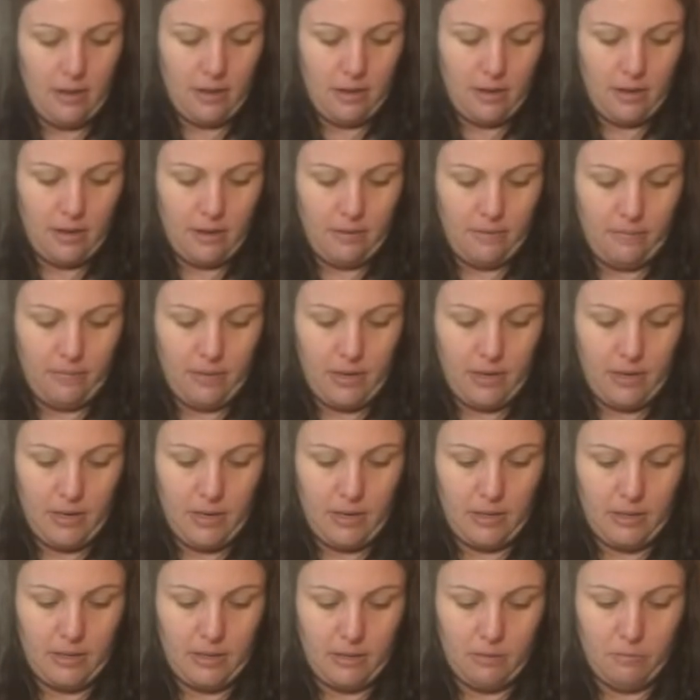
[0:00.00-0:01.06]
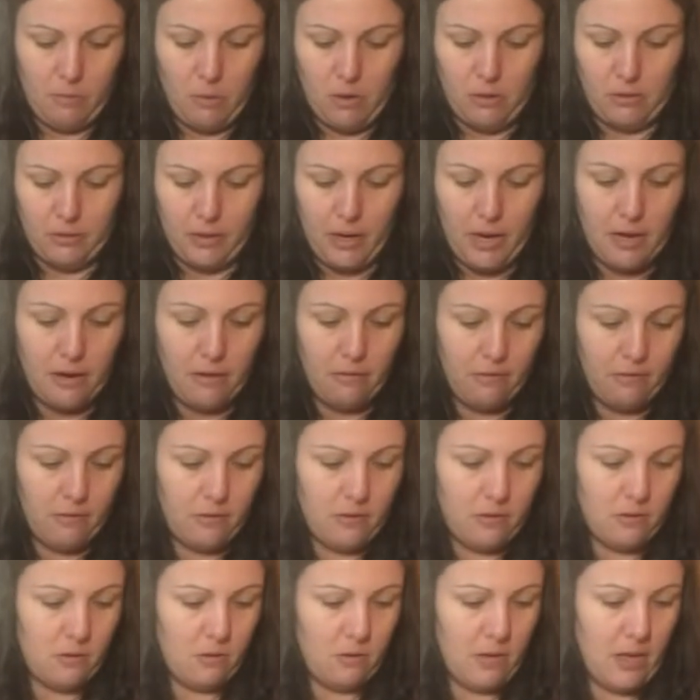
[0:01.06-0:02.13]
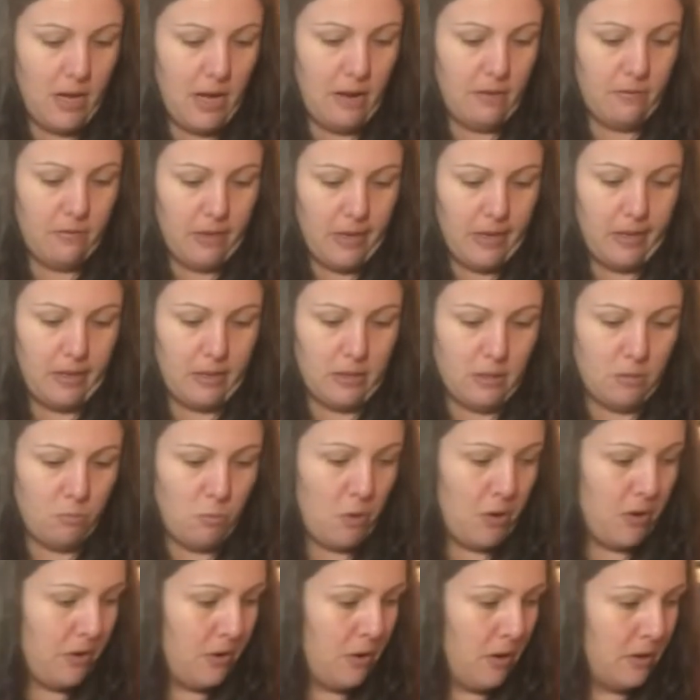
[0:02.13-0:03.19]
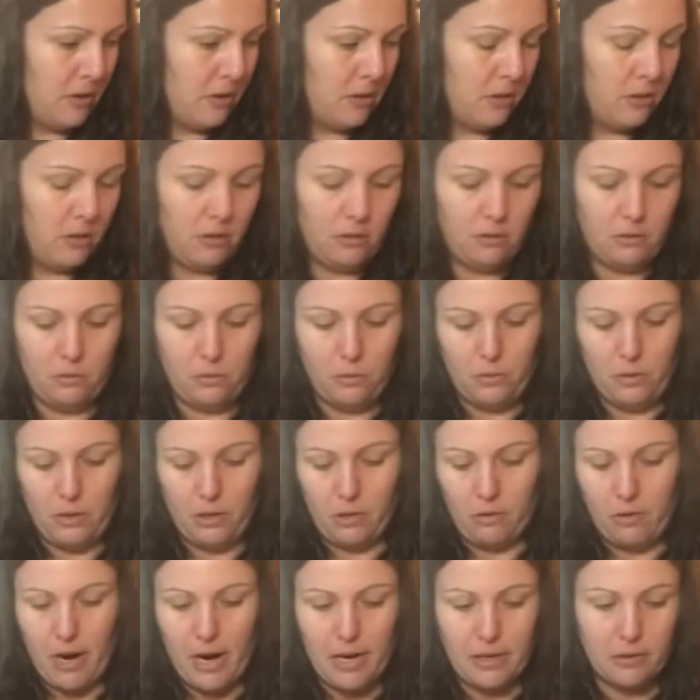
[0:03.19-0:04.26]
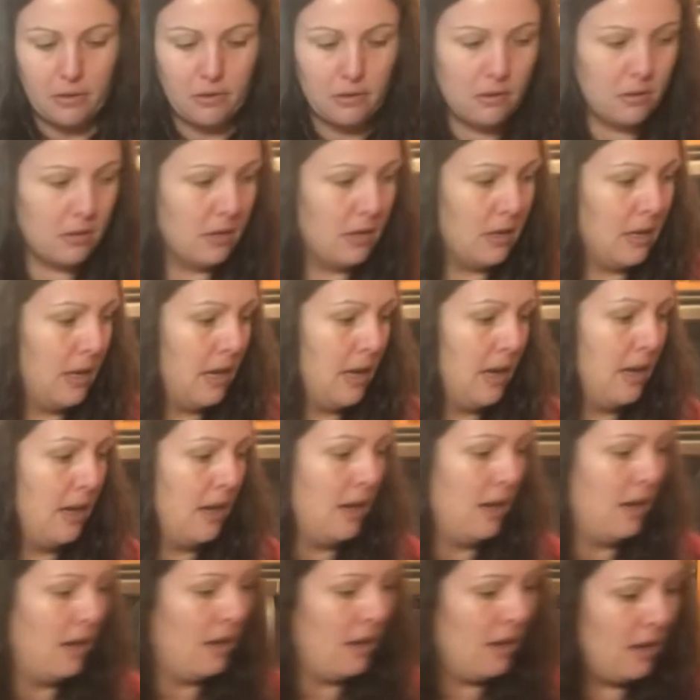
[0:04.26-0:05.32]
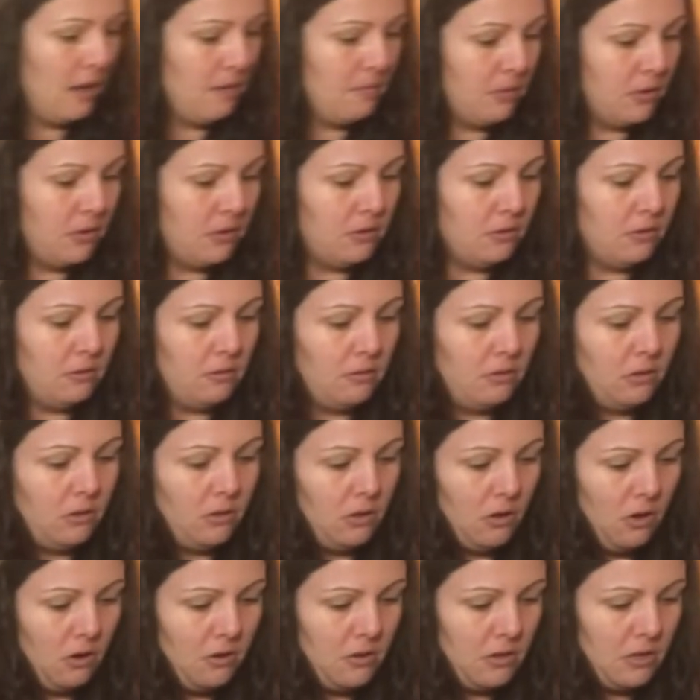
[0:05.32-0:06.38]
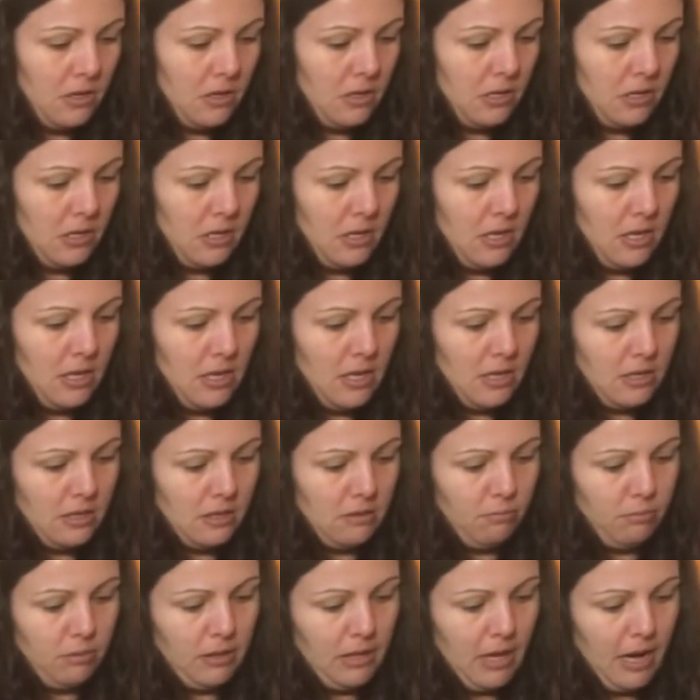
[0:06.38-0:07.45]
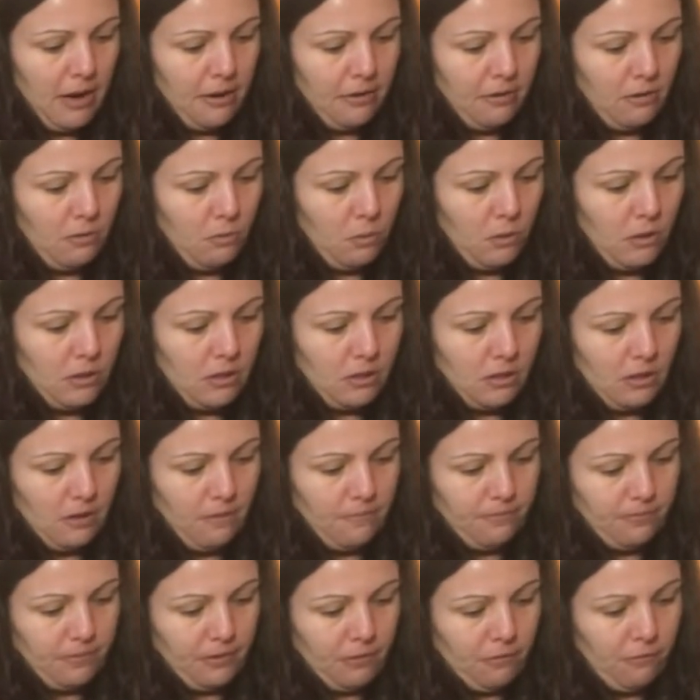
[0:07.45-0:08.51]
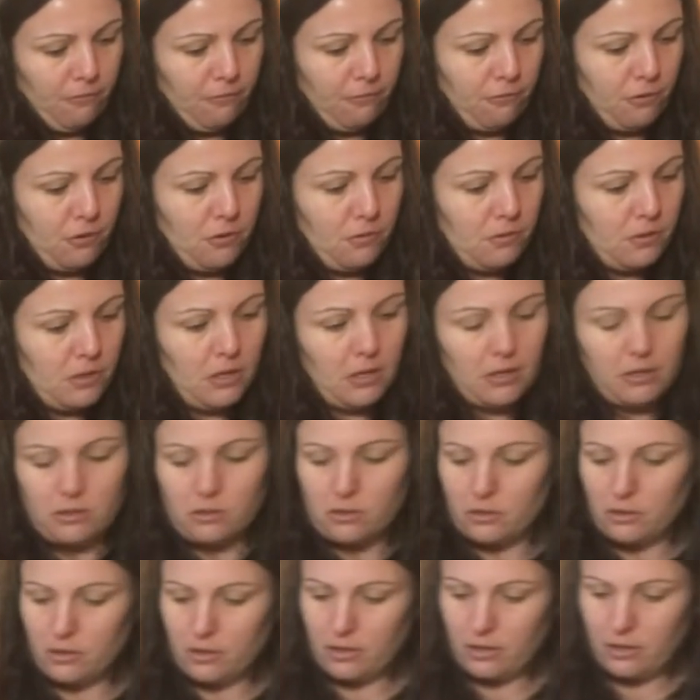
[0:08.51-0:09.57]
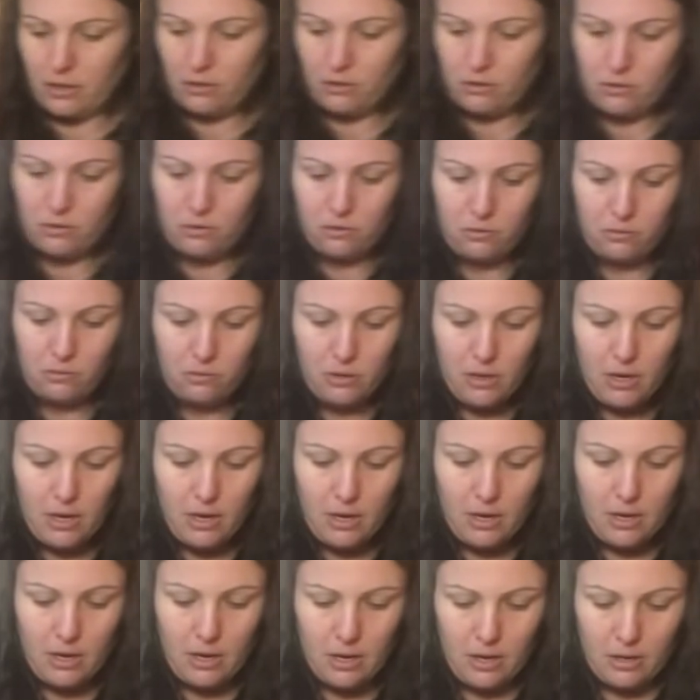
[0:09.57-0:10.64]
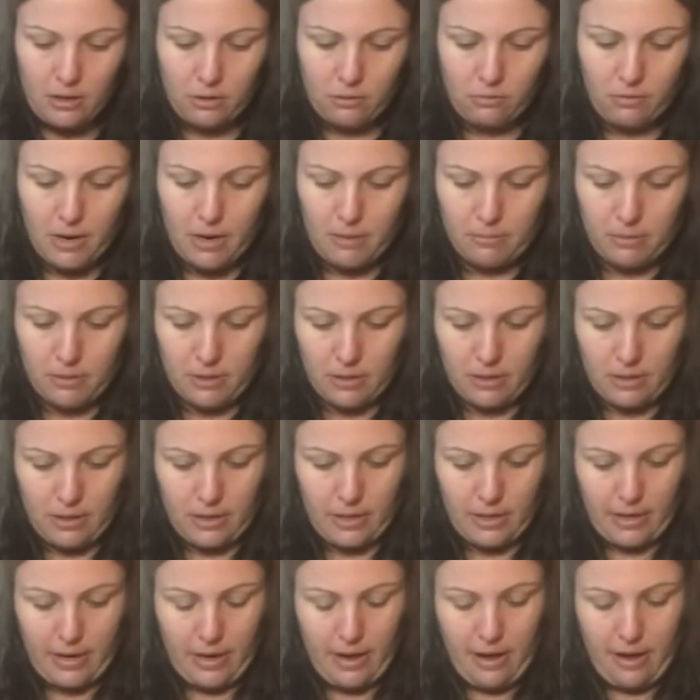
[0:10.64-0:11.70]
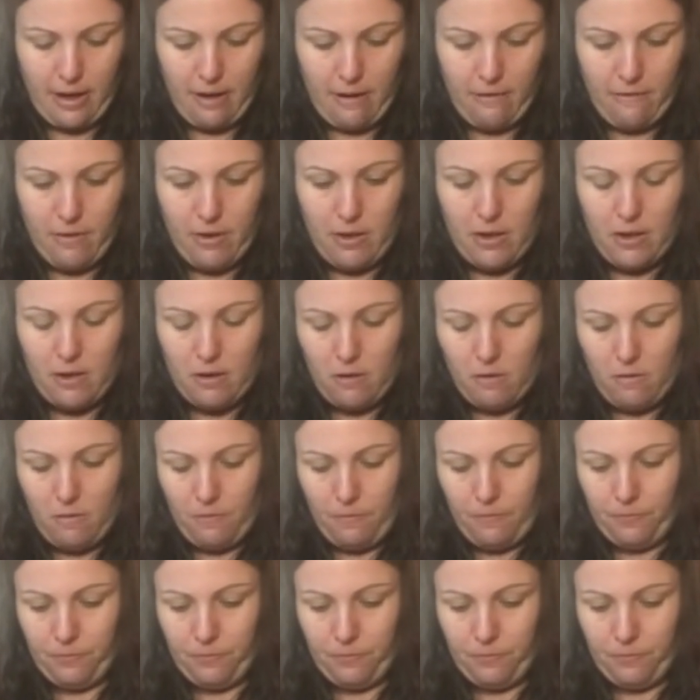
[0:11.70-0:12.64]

um, a nice small knife so that they can spread it onto the crackers. I'm gonna garnish this platter with some fruit. So you can either do grapes like I have here,